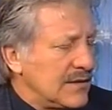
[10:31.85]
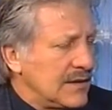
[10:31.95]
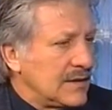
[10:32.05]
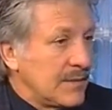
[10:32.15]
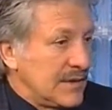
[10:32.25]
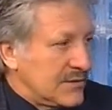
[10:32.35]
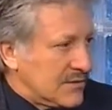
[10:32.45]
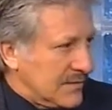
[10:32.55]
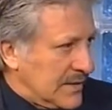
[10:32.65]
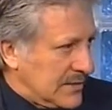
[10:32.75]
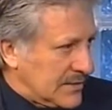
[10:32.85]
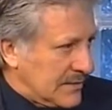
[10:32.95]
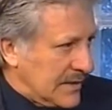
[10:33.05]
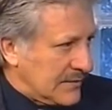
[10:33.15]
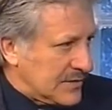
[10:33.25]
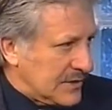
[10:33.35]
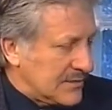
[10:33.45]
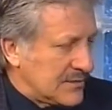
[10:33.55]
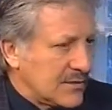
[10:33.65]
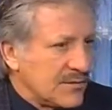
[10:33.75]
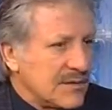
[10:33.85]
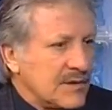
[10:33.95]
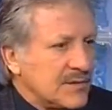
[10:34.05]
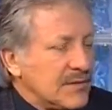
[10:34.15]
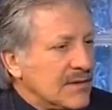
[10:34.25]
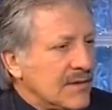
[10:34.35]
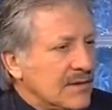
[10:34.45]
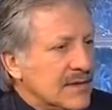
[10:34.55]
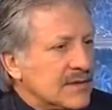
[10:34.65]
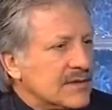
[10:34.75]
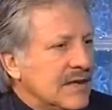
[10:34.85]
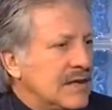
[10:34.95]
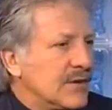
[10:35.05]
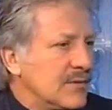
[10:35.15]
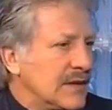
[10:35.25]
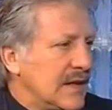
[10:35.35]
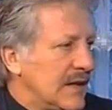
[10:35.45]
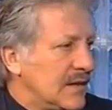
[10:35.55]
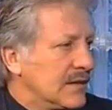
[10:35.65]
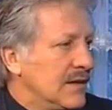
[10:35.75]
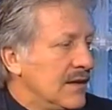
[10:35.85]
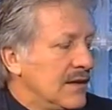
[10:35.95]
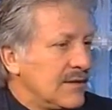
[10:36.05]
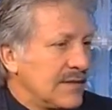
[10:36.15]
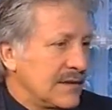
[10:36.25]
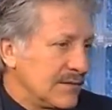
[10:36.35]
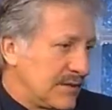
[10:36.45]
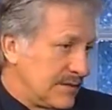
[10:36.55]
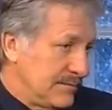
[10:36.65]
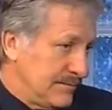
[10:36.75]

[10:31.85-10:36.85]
That I mean, there's a tremendous amount of change of circumstances, but nothing that the state can really handle effectively.